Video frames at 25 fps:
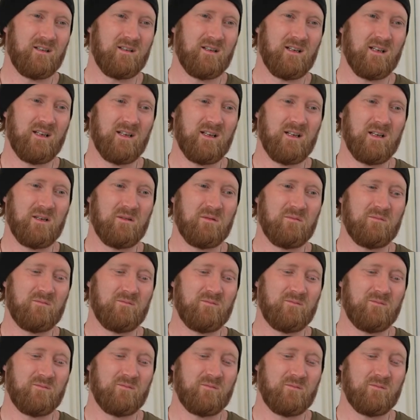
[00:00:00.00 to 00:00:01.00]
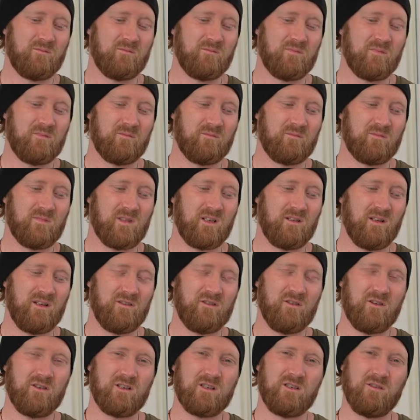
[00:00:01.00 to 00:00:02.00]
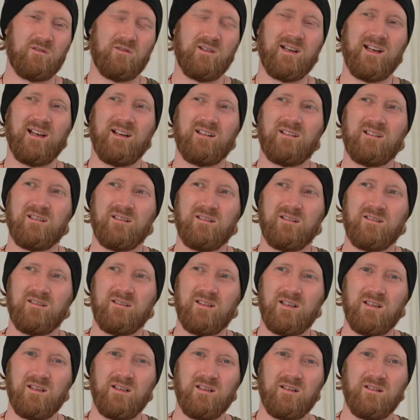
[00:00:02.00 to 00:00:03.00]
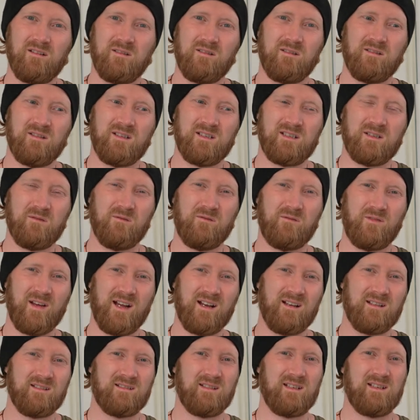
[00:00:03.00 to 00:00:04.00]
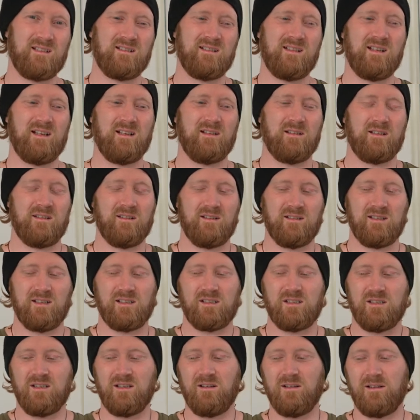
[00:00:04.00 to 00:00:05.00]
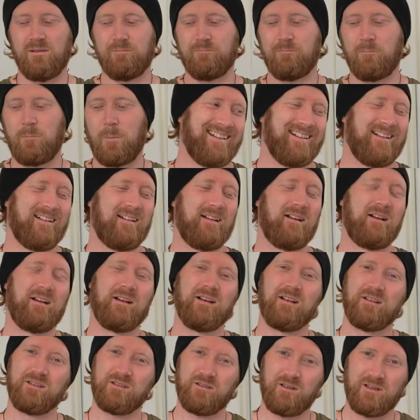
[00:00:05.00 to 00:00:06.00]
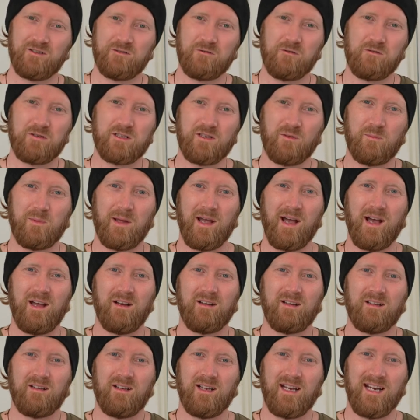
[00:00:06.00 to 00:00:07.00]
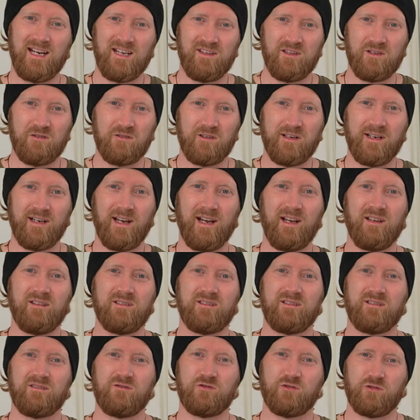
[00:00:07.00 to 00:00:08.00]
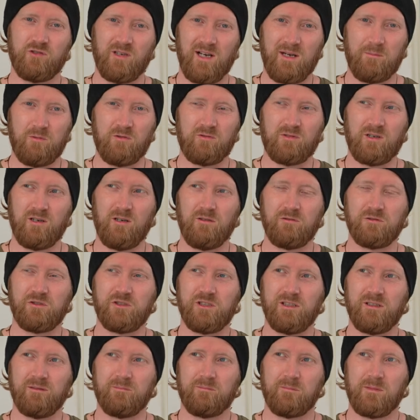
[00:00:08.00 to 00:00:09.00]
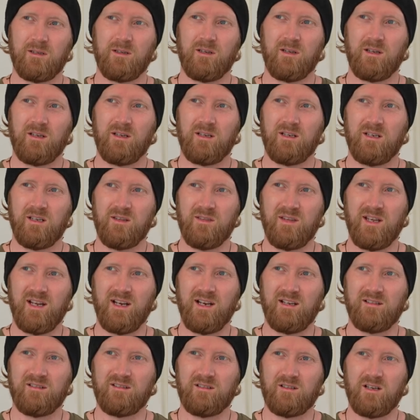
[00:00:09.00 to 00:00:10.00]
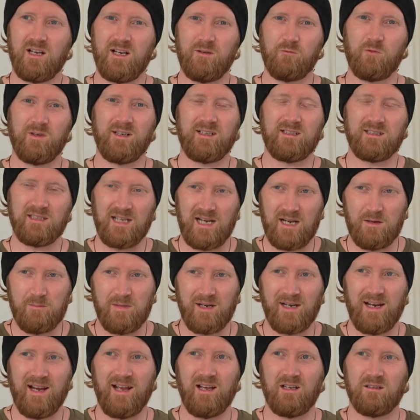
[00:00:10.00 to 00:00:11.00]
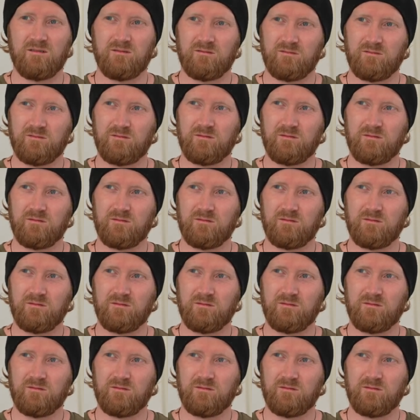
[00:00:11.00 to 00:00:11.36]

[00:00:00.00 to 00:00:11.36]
are not correct. There's some fallacies there in the dictionary. So I talked about heathenry as tribal culture, and that it's kind of reclaiming our